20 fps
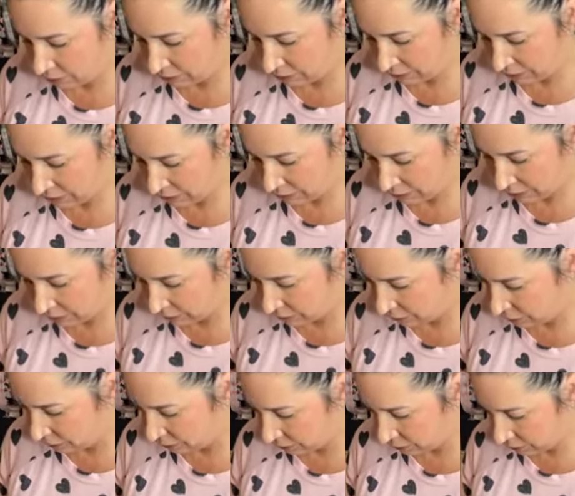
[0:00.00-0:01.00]
the season's
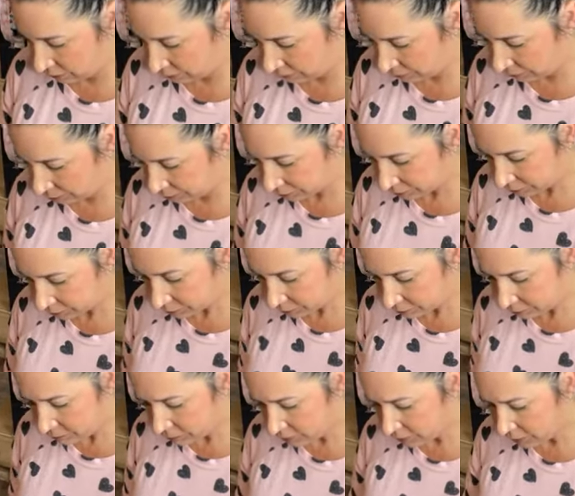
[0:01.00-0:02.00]
over.
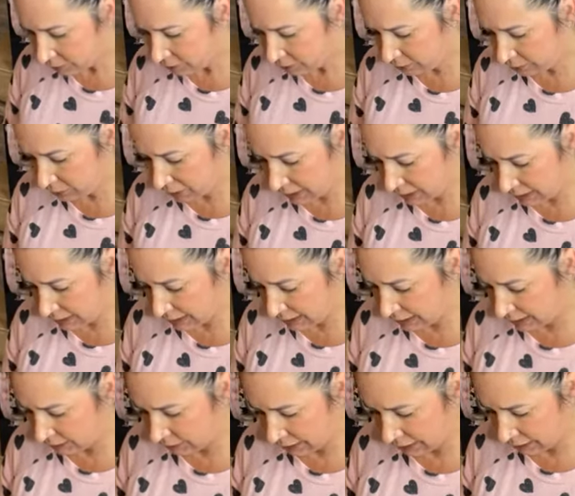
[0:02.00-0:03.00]
So I got
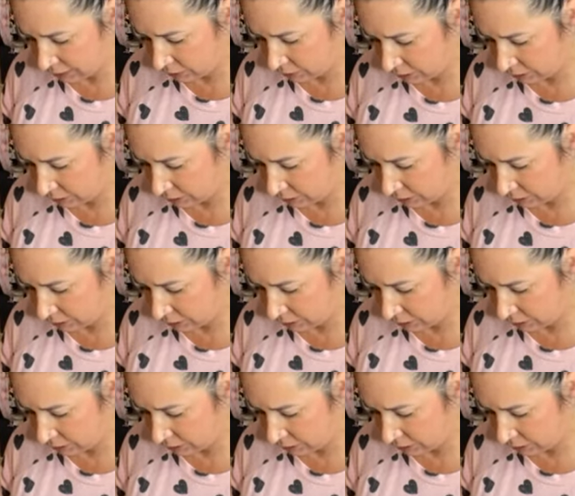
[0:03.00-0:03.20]
these like,